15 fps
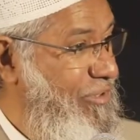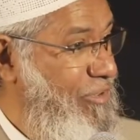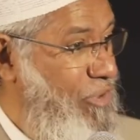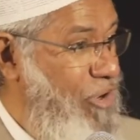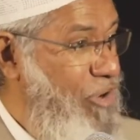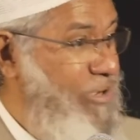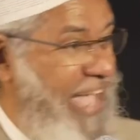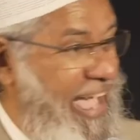
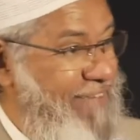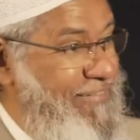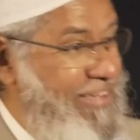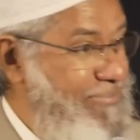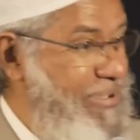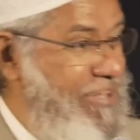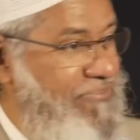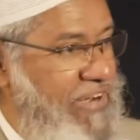No, can we
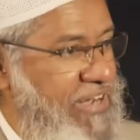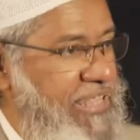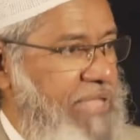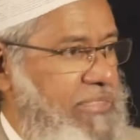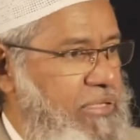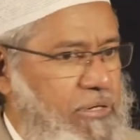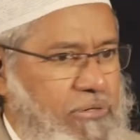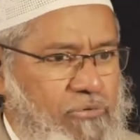be friends? I
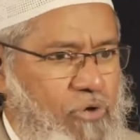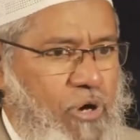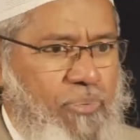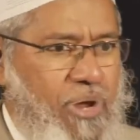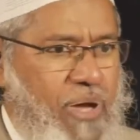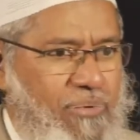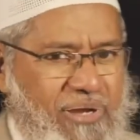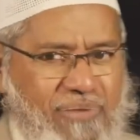said, no
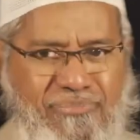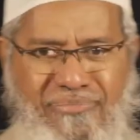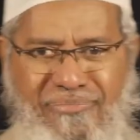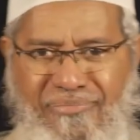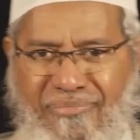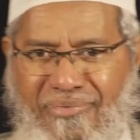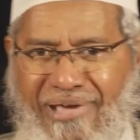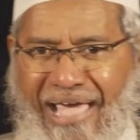problem.
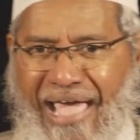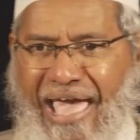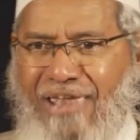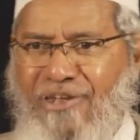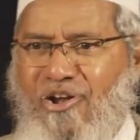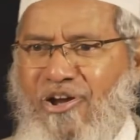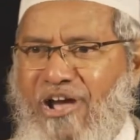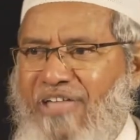As
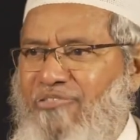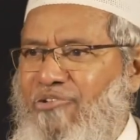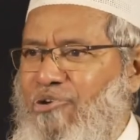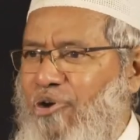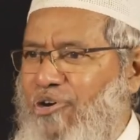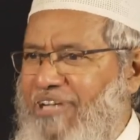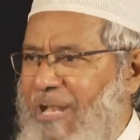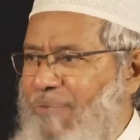long as you
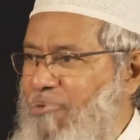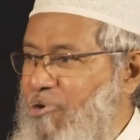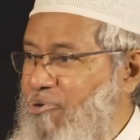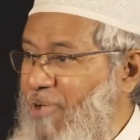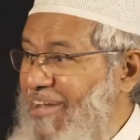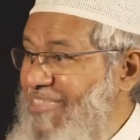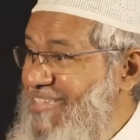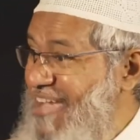don't tell me to
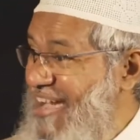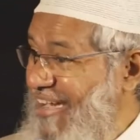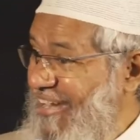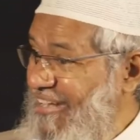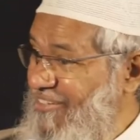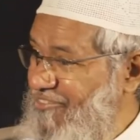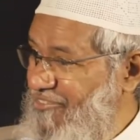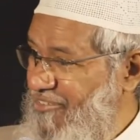do anything
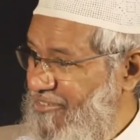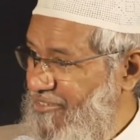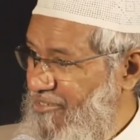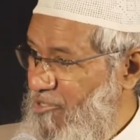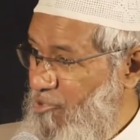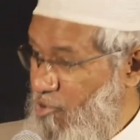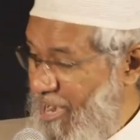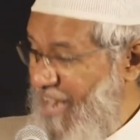against
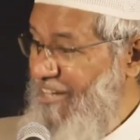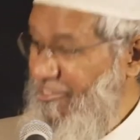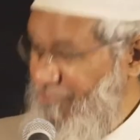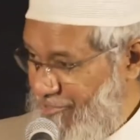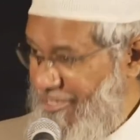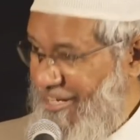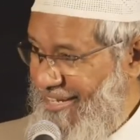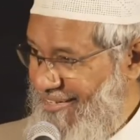Quran and
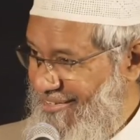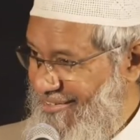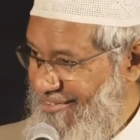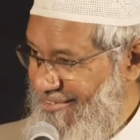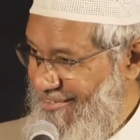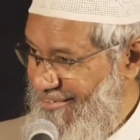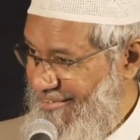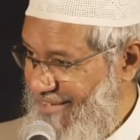Sunnah,
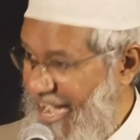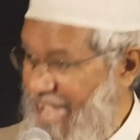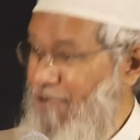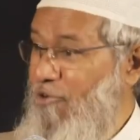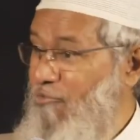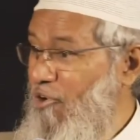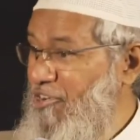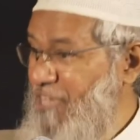I
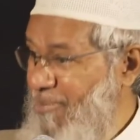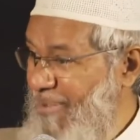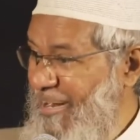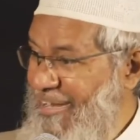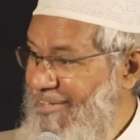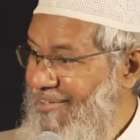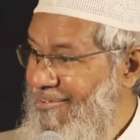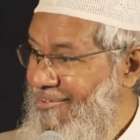don't want your
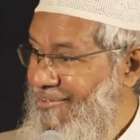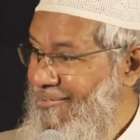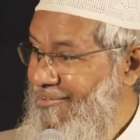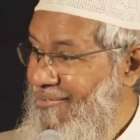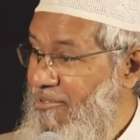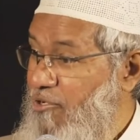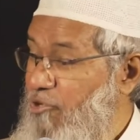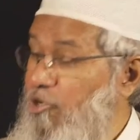money.
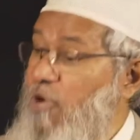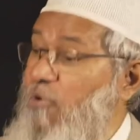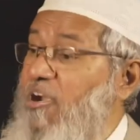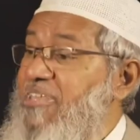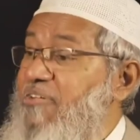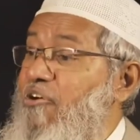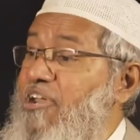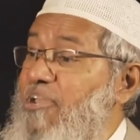You know
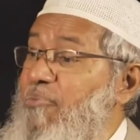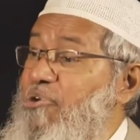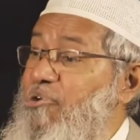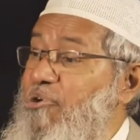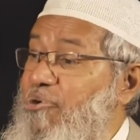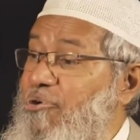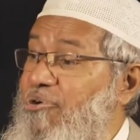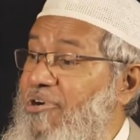what they wanted me
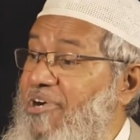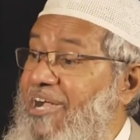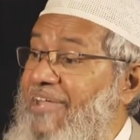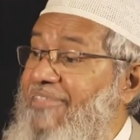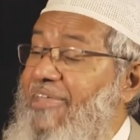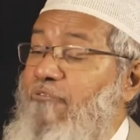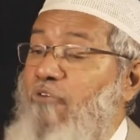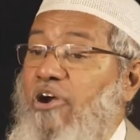to do?
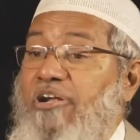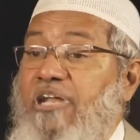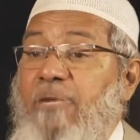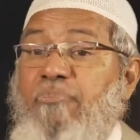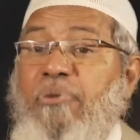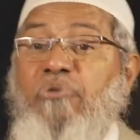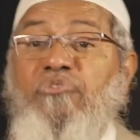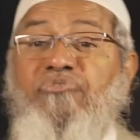They wanted
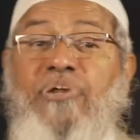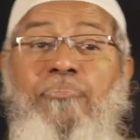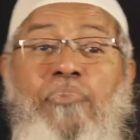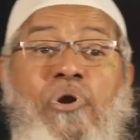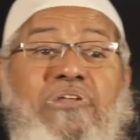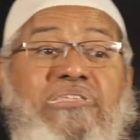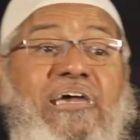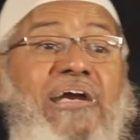me to
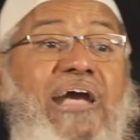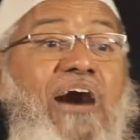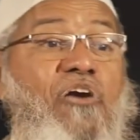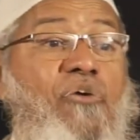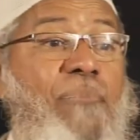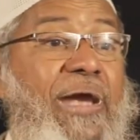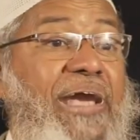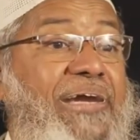support the
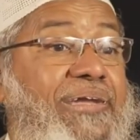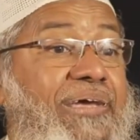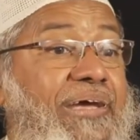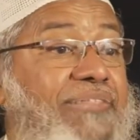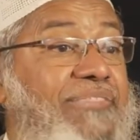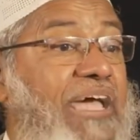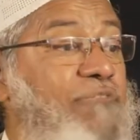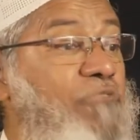government
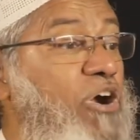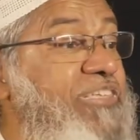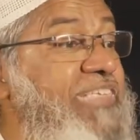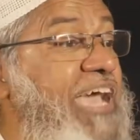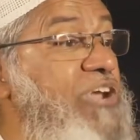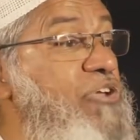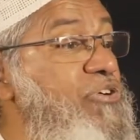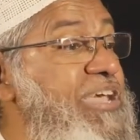that what
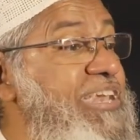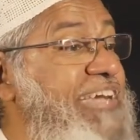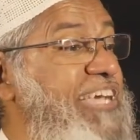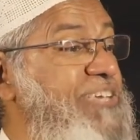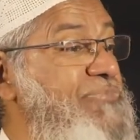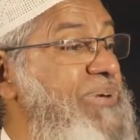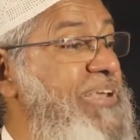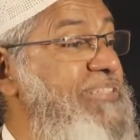they're doing in
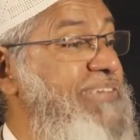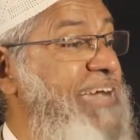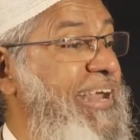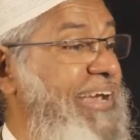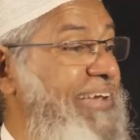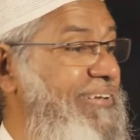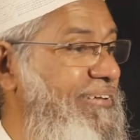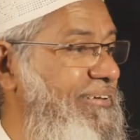Kashmir is
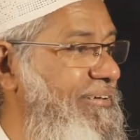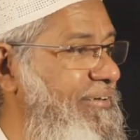correct.